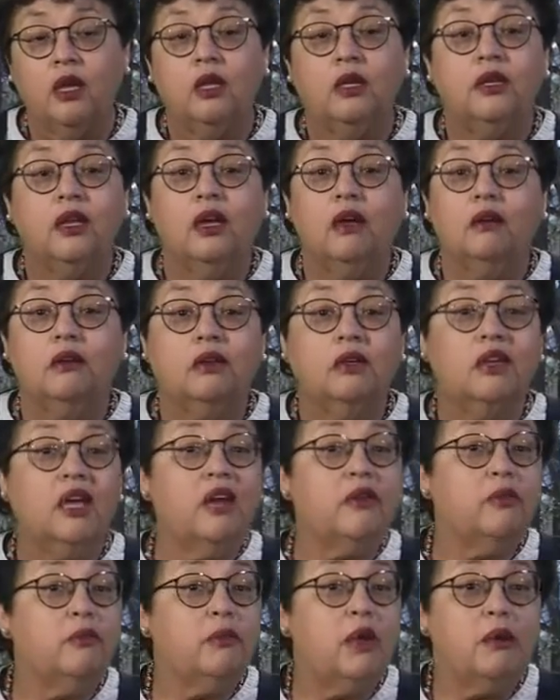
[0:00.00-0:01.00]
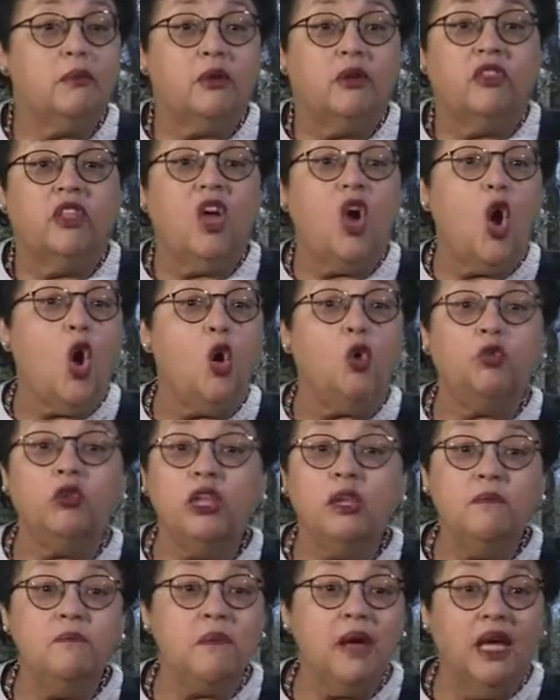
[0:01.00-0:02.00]
Now, you gotta remember, the
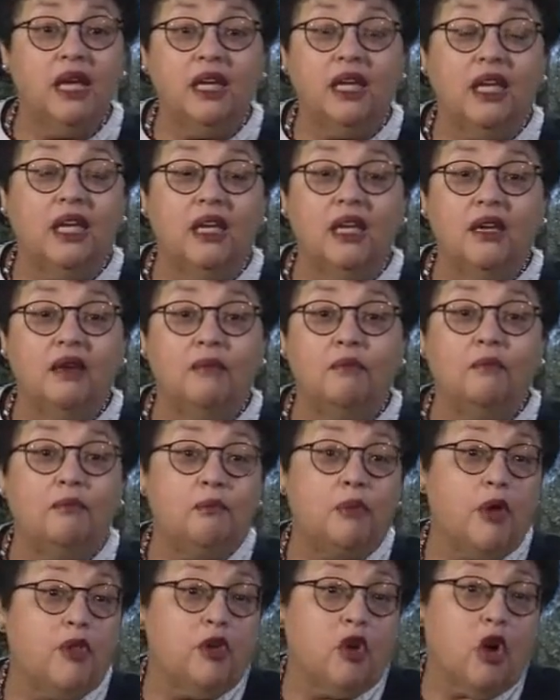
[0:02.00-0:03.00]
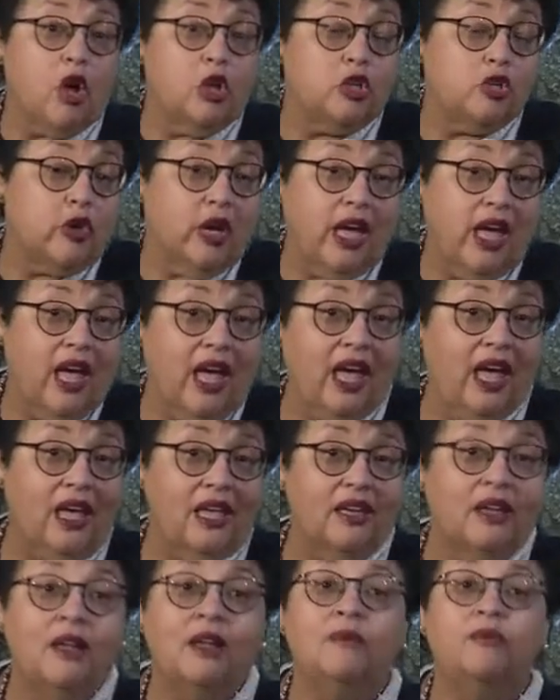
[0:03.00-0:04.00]
only money Brother Andre
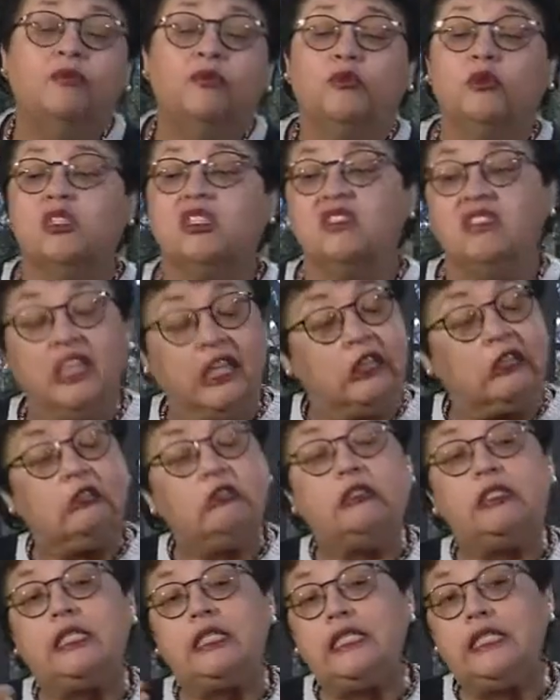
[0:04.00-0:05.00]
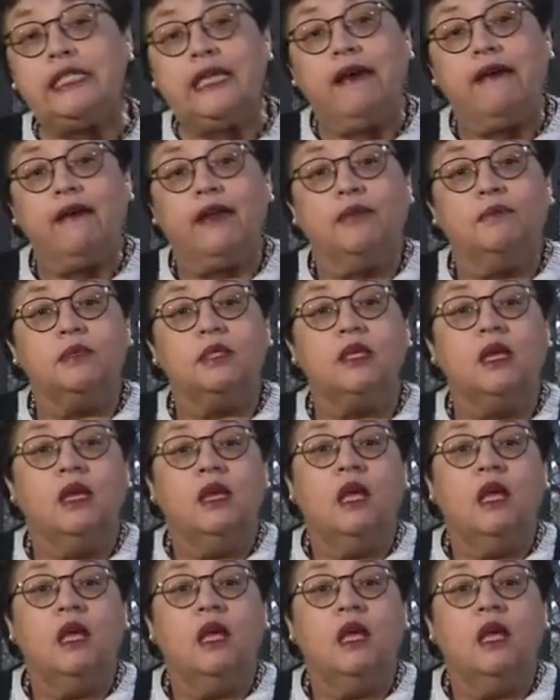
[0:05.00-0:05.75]
had was nickels and dimes